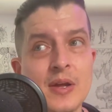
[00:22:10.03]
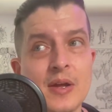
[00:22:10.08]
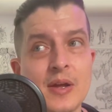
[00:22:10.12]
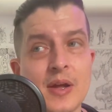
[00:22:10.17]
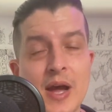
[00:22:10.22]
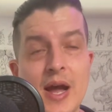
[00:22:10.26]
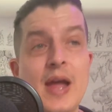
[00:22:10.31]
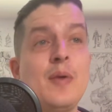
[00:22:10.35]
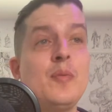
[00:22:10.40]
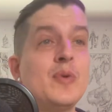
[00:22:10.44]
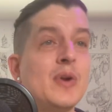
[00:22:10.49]

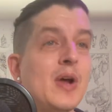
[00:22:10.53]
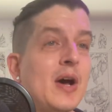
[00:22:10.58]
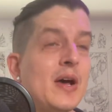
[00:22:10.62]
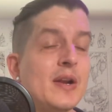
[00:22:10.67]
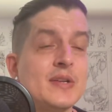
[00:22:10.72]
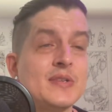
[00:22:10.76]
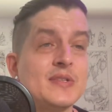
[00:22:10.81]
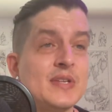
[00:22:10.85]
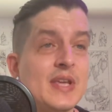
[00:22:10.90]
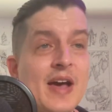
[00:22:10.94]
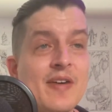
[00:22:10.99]
I would
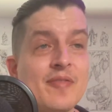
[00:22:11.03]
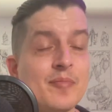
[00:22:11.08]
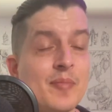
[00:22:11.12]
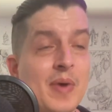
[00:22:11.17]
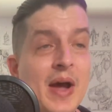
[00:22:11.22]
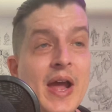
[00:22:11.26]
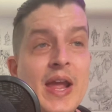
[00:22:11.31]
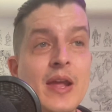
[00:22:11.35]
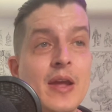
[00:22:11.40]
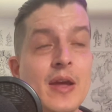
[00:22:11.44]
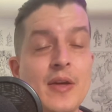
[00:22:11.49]
honestly have
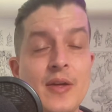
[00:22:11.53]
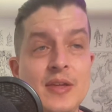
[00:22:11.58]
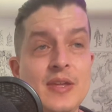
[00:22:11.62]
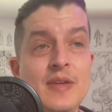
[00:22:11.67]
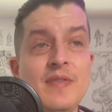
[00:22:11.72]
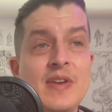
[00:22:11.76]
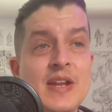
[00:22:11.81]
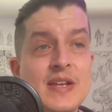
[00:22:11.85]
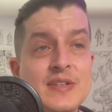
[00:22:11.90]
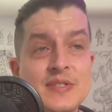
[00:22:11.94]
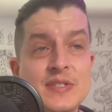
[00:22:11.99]

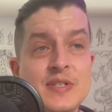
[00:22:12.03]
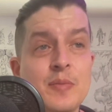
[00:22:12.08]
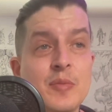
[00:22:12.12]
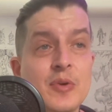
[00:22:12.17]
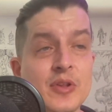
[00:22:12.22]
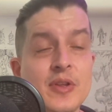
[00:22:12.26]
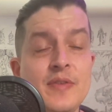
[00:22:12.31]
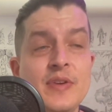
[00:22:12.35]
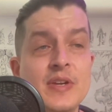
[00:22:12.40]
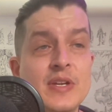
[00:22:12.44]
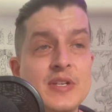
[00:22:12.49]
even as
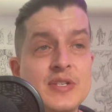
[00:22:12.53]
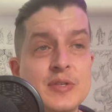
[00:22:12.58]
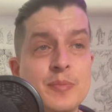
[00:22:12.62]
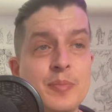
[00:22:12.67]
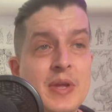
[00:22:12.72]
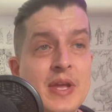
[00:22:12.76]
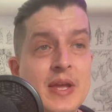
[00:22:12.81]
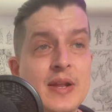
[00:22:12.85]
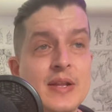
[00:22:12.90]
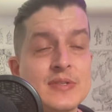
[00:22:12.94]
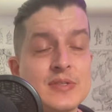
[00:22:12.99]
someone living in
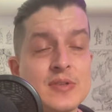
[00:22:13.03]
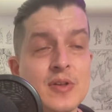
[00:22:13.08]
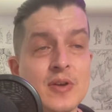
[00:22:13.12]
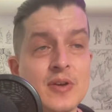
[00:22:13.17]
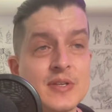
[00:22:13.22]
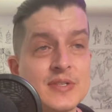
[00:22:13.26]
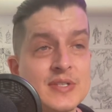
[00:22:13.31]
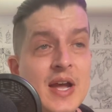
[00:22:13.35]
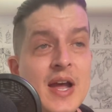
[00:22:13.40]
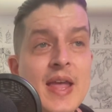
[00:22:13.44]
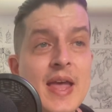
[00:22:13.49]
Japan as long
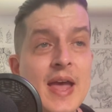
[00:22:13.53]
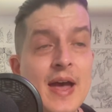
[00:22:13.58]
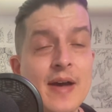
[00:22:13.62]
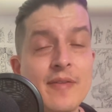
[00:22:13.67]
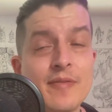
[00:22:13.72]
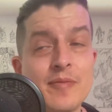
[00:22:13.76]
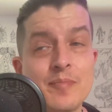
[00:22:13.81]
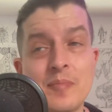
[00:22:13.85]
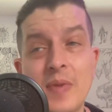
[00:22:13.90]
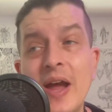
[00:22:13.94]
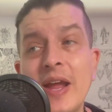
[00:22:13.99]
as I
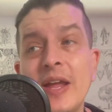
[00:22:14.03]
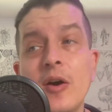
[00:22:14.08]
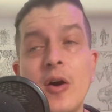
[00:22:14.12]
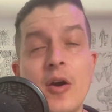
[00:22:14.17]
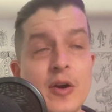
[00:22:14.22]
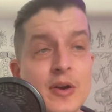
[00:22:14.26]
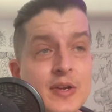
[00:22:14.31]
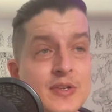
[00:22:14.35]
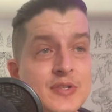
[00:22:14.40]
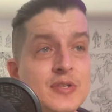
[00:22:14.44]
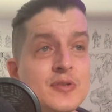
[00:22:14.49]
have, my
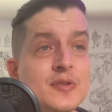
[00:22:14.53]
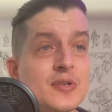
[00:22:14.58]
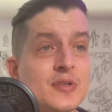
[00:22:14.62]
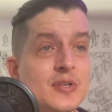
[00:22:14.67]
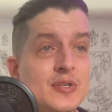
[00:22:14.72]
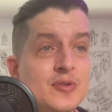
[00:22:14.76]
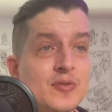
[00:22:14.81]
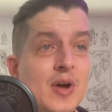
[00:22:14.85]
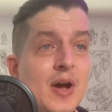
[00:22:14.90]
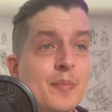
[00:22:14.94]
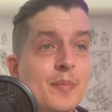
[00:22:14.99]
guard is usually
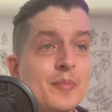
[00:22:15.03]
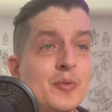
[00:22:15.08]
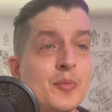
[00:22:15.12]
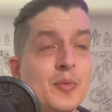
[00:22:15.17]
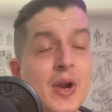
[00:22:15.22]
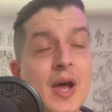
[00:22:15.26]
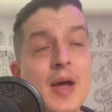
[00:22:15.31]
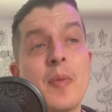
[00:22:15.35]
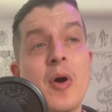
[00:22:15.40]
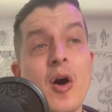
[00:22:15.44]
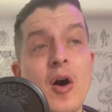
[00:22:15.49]
dropped when
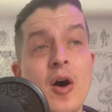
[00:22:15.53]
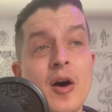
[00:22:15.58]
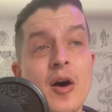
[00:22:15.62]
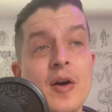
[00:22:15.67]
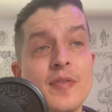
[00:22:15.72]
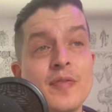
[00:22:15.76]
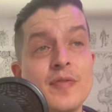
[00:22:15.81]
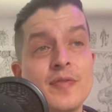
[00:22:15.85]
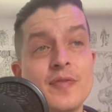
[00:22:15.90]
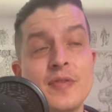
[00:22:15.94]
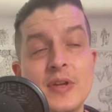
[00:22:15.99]
I'm
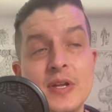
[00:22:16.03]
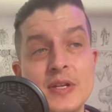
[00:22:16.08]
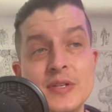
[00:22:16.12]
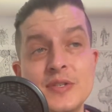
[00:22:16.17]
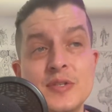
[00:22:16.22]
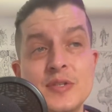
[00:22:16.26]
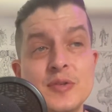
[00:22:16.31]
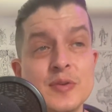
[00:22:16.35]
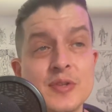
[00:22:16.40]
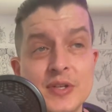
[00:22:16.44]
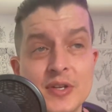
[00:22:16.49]
off
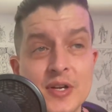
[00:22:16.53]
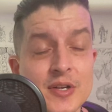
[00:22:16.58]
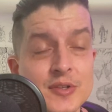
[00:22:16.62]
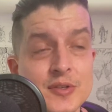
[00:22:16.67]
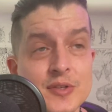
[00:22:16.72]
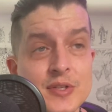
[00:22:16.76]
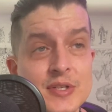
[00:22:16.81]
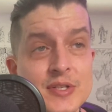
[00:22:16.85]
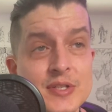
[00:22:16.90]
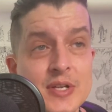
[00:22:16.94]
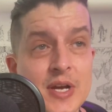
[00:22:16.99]
into the
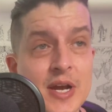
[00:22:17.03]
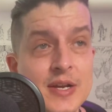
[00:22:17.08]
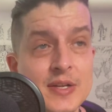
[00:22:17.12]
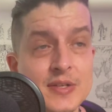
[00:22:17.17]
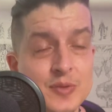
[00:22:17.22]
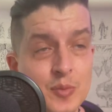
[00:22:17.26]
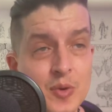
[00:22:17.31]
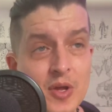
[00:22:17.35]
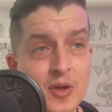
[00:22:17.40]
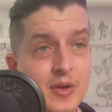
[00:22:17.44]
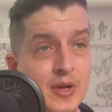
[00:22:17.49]
countryside
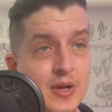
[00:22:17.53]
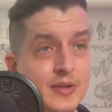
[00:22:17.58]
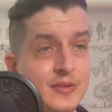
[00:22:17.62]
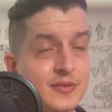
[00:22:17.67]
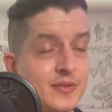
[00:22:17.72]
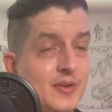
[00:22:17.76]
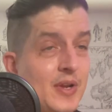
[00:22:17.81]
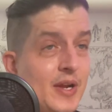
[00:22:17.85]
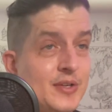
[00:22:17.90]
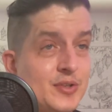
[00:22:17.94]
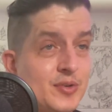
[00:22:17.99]
as well.
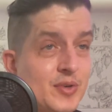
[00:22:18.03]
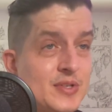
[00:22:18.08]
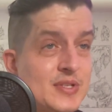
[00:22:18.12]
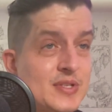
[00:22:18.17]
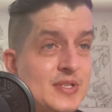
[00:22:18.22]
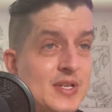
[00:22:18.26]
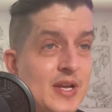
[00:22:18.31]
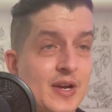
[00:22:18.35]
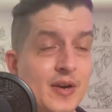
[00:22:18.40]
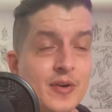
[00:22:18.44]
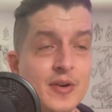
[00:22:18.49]
I trust
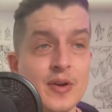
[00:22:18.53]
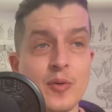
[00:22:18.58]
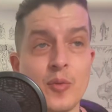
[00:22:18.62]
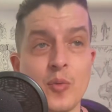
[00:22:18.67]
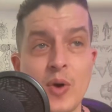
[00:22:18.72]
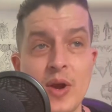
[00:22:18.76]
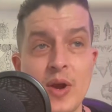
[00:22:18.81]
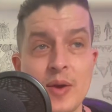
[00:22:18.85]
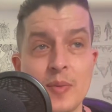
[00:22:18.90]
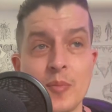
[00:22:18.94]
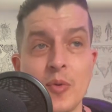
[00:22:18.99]
the area
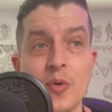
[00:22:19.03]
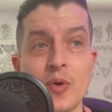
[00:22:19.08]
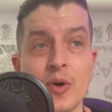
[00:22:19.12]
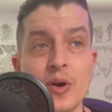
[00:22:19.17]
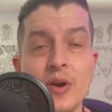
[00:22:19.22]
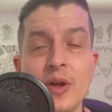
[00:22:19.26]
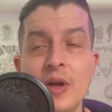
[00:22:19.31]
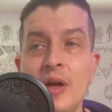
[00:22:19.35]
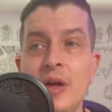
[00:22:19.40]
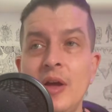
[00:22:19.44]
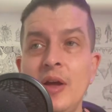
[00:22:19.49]
way more.